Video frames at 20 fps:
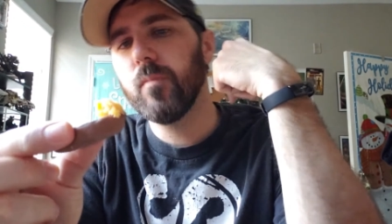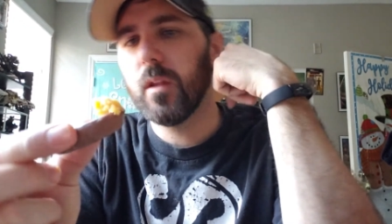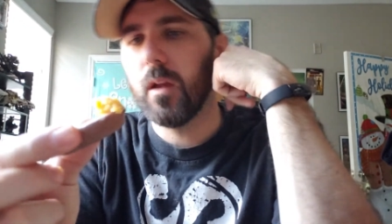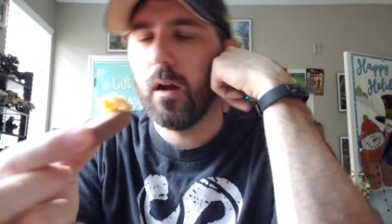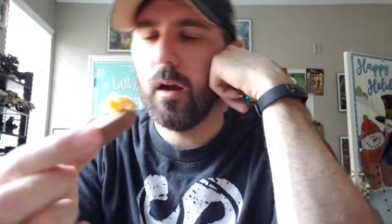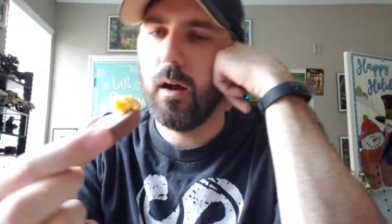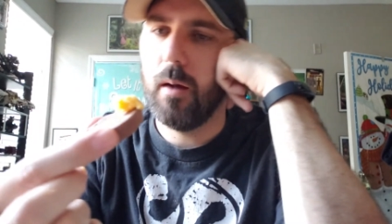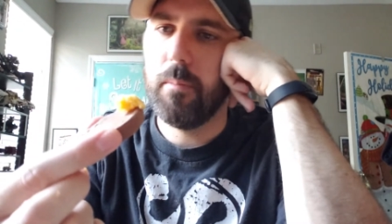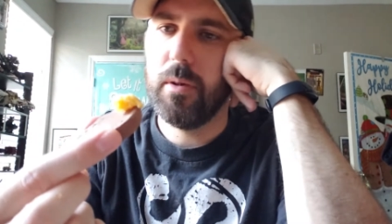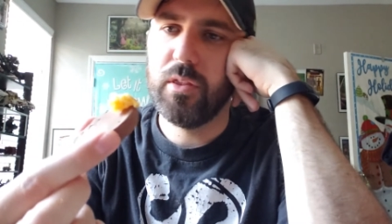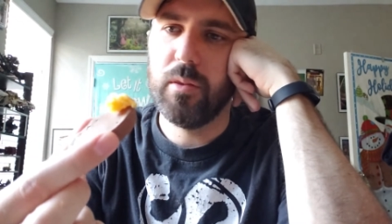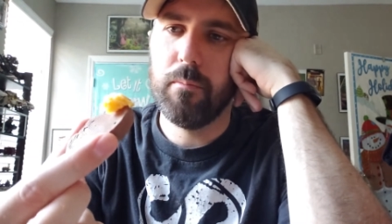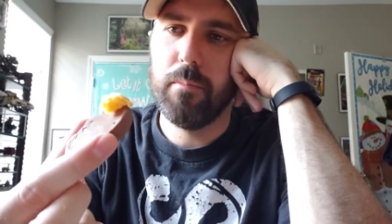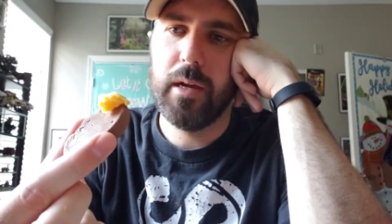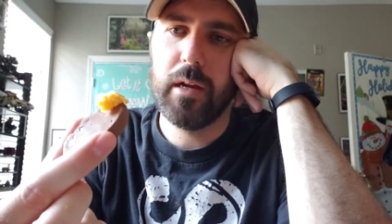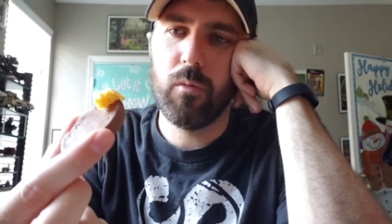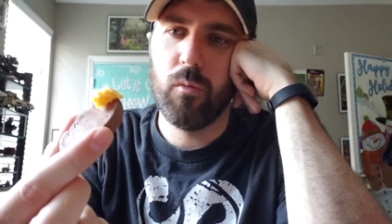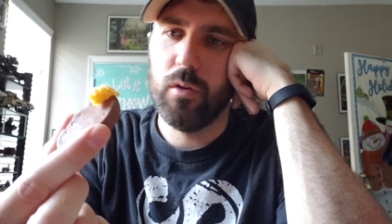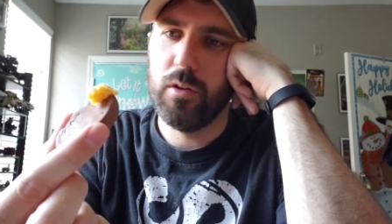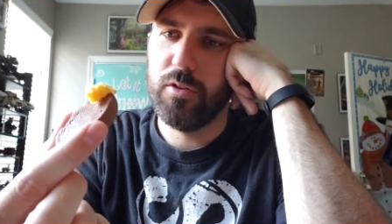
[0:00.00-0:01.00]
But the
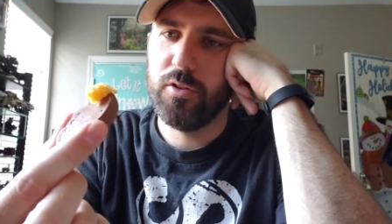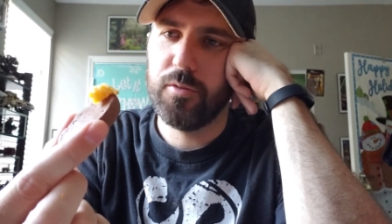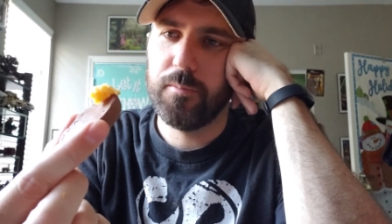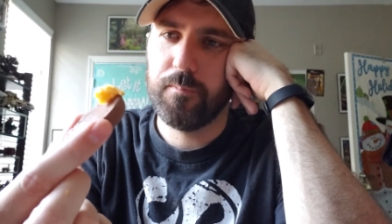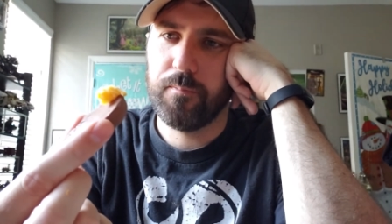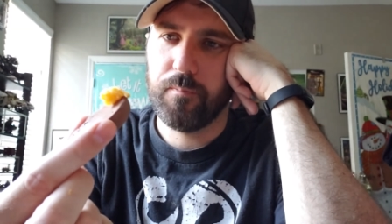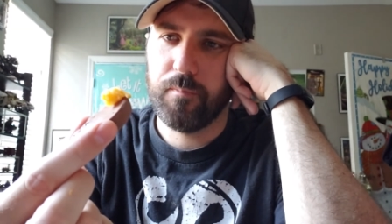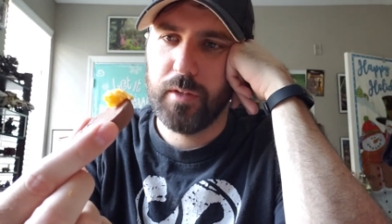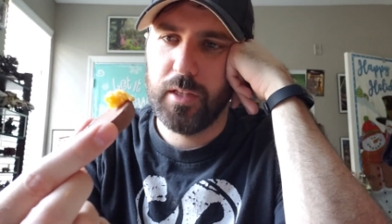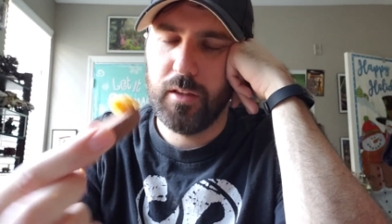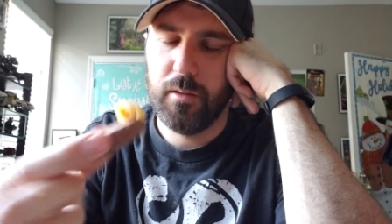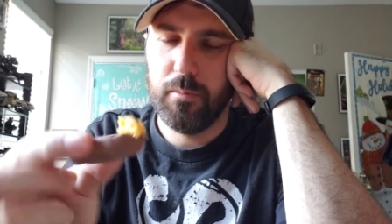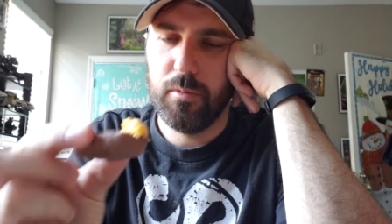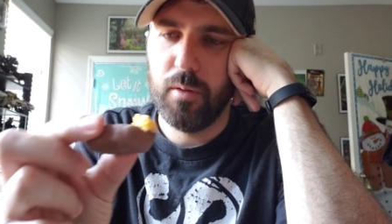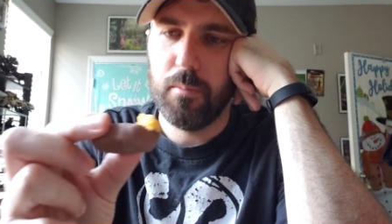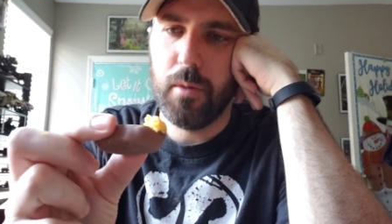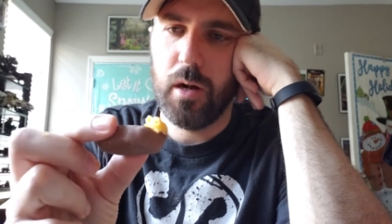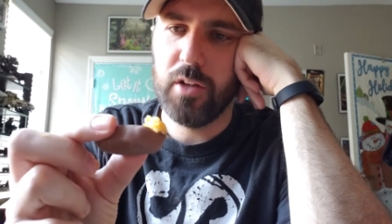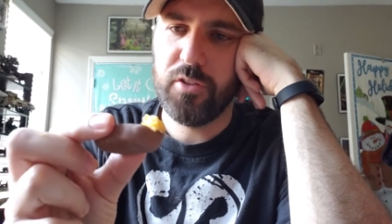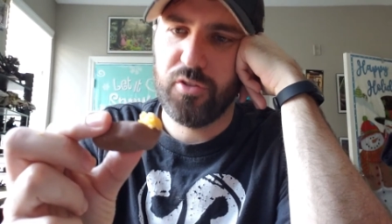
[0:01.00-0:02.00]
big ones, like the
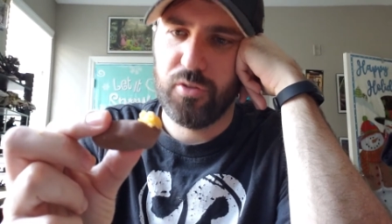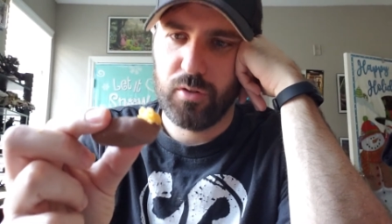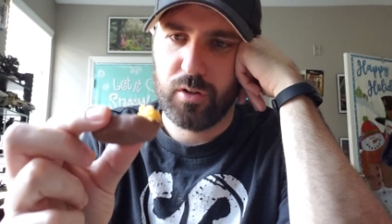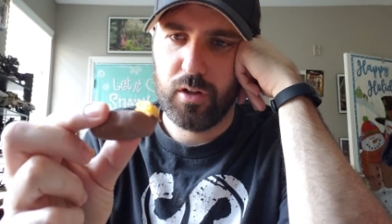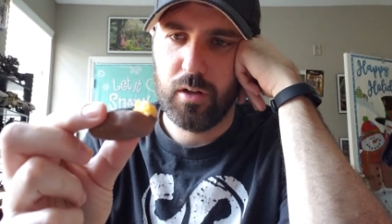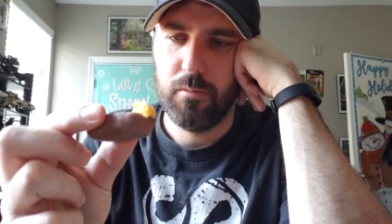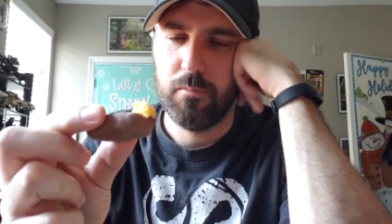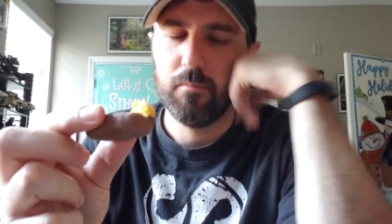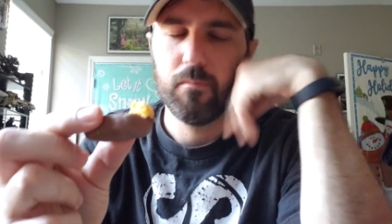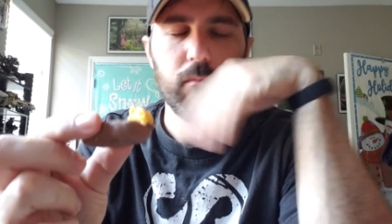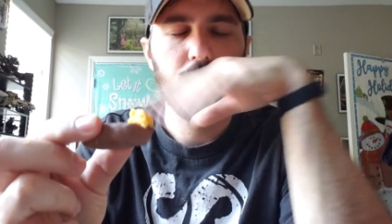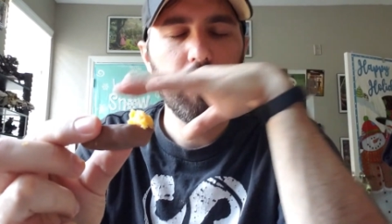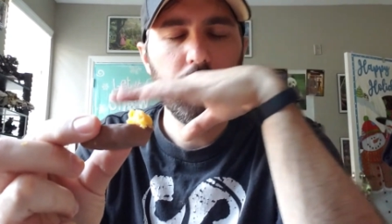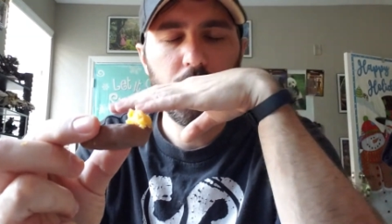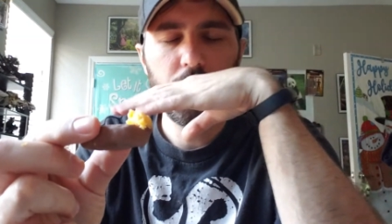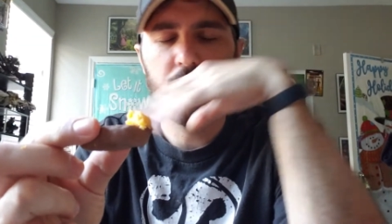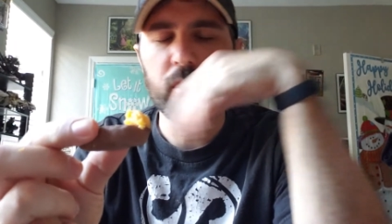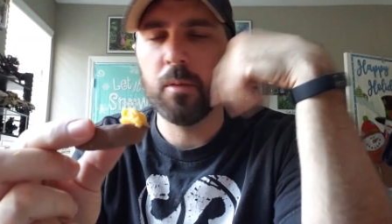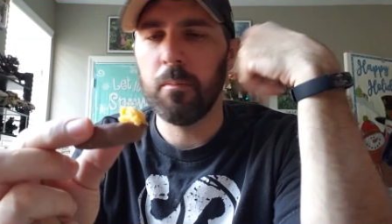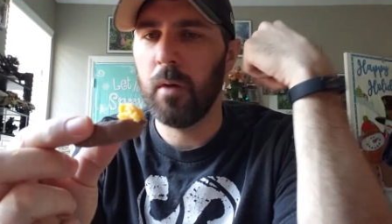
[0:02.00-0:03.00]

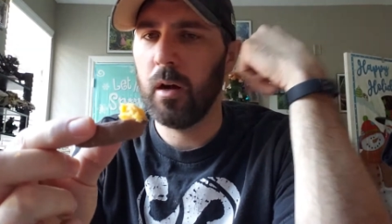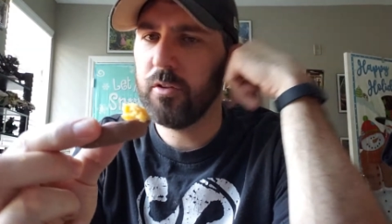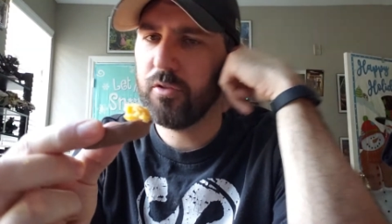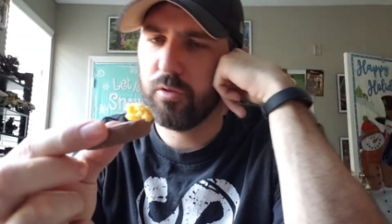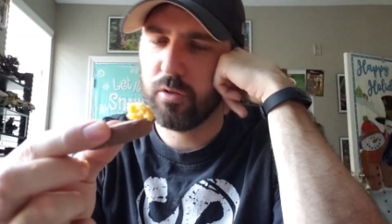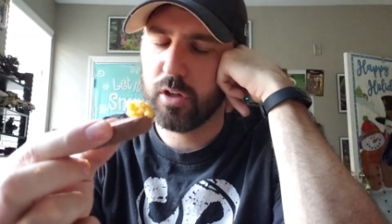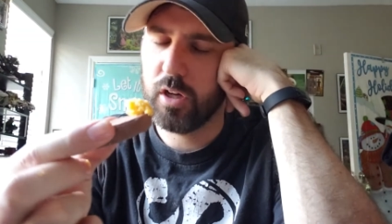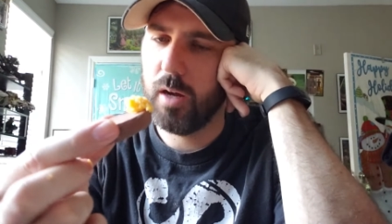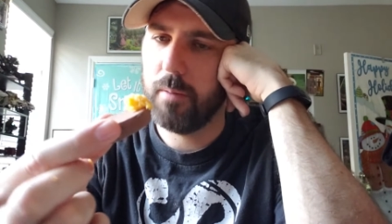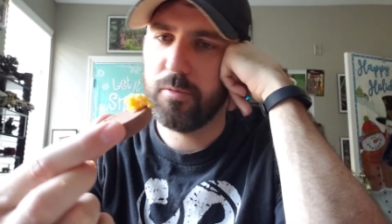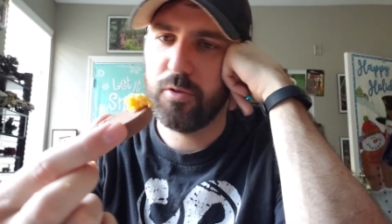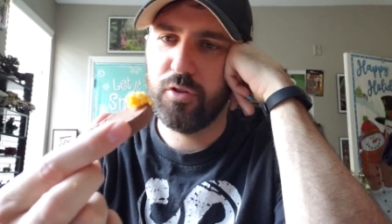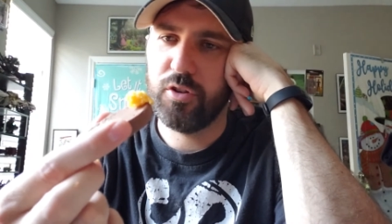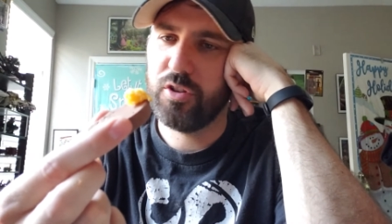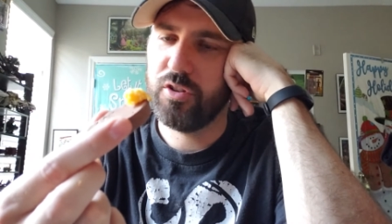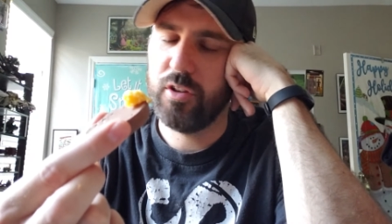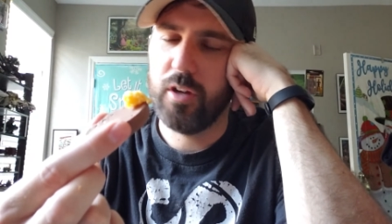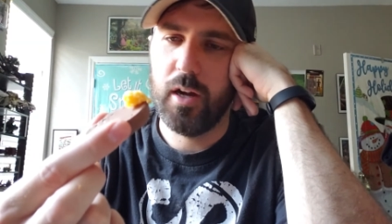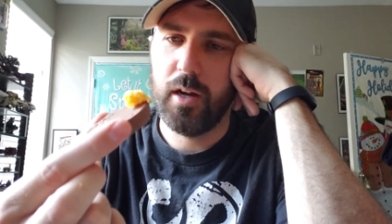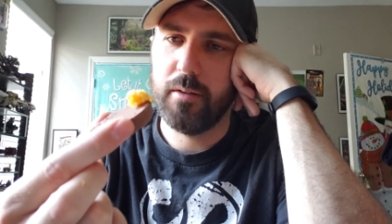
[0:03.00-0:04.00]
monster cups, are
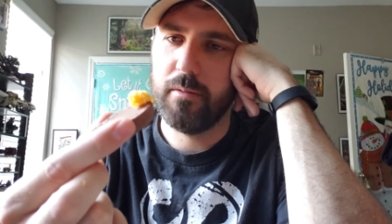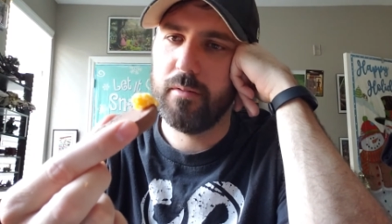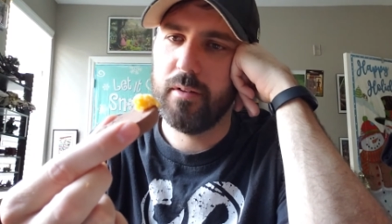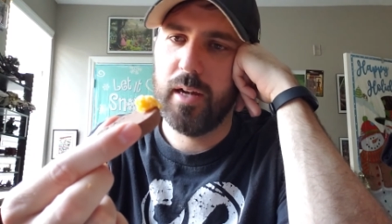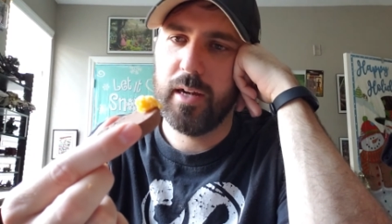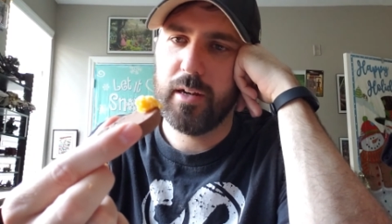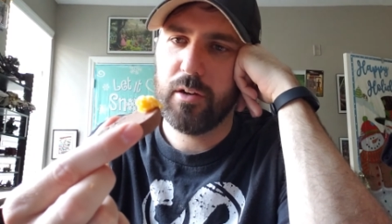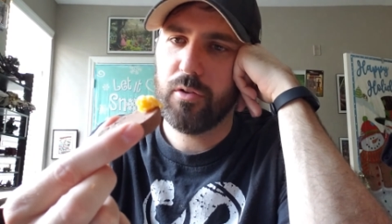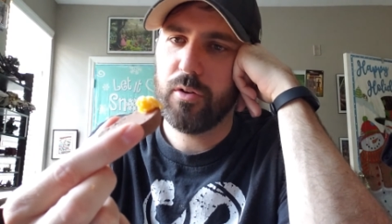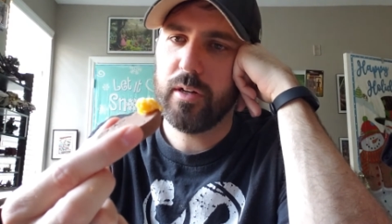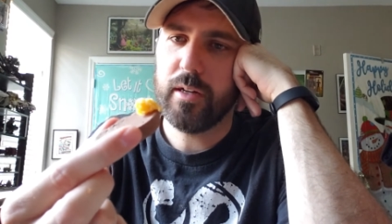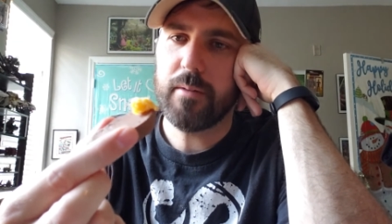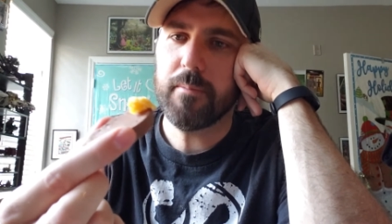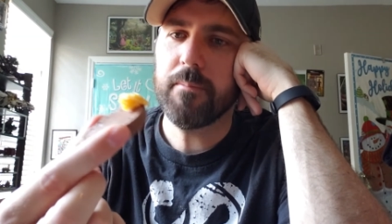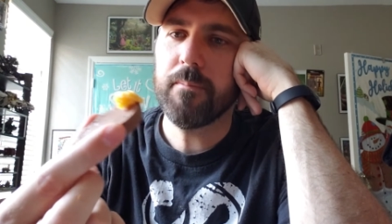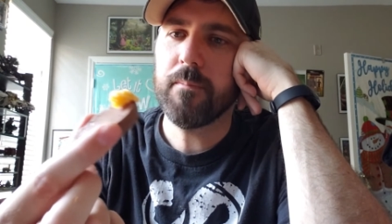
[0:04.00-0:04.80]
just not great.